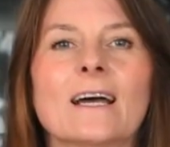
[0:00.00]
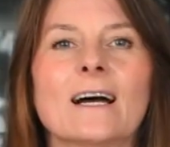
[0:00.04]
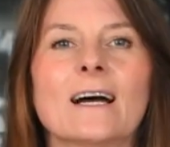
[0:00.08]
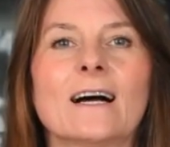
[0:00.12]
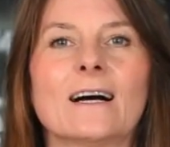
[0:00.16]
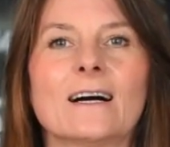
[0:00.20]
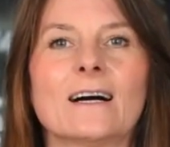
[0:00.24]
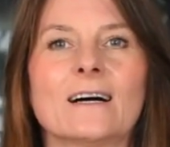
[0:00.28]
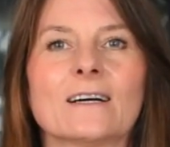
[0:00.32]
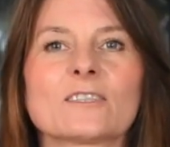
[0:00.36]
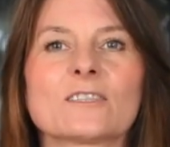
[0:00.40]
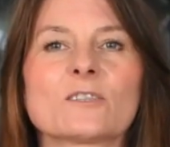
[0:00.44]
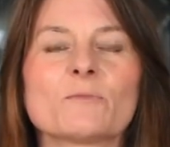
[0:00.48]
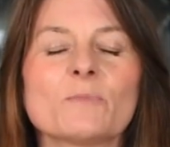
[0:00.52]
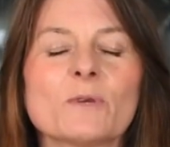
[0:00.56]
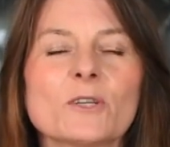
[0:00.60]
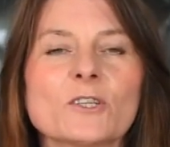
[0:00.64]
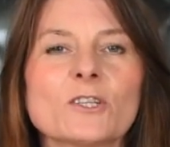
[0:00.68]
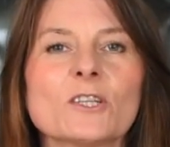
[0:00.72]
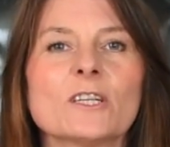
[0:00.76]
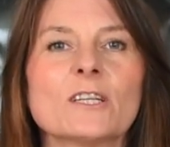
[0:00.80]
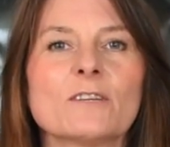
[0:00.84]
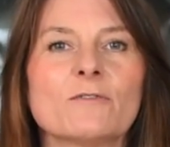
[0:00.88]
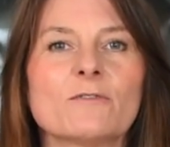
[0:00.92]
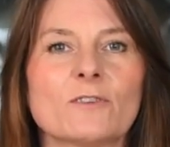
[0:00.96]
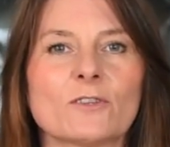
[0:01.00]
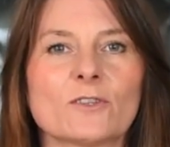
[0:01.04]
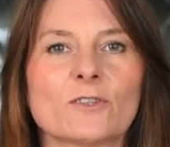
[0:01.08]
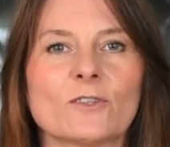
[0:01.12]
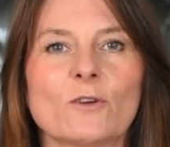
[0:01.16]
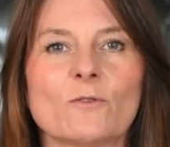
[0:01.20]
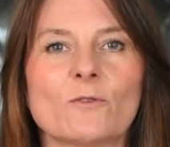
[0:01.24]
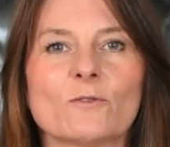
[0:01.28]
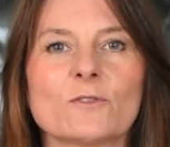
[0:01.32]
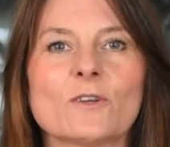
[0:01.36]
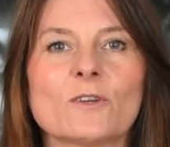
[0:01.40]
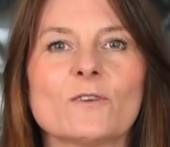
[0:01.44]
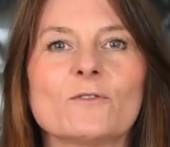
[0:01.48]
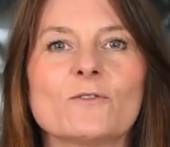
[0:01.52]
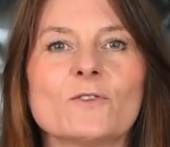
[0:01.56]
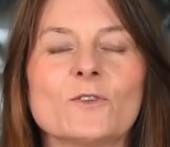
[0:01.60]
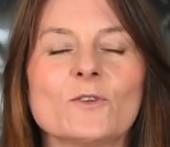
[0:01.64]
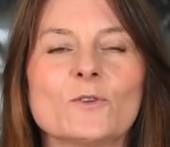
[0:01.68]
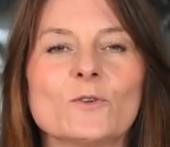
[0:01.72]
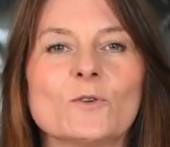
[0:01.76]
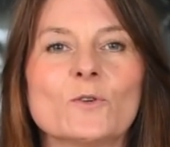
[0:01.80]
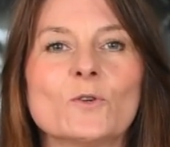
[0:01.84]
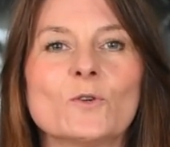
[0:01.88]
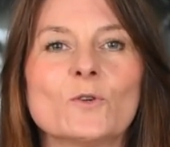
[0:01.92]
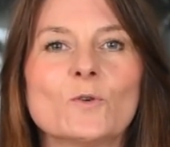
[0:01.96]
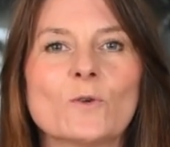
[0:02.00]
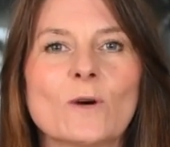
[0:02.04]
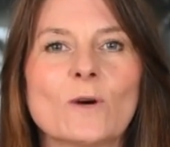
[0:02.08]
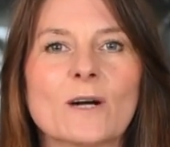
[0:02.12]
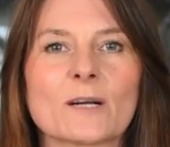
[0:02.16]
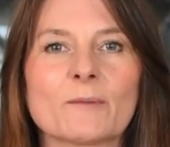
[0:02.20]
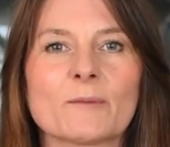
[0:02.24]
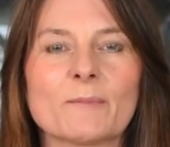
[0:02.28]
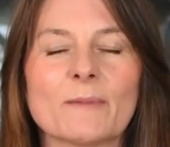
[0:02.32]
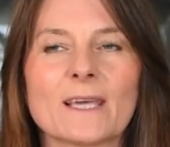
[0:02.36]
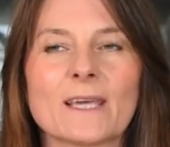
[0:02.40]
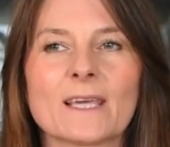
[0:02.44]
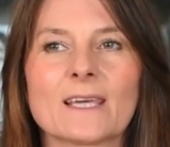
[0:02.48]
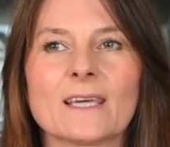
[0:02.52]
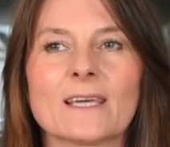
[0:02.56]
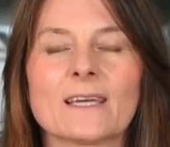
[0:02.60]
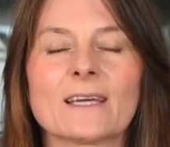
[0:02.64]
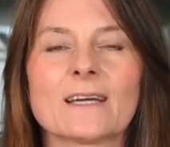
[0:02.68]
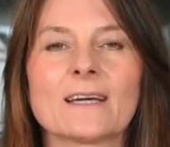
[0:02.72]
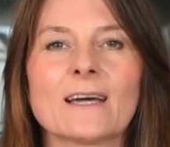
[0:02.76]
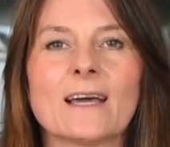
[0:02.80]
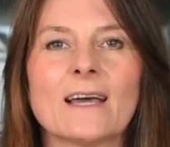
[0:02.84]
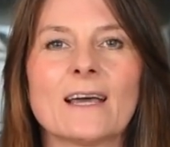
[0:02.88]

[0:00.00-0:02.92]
especially for those of you who are making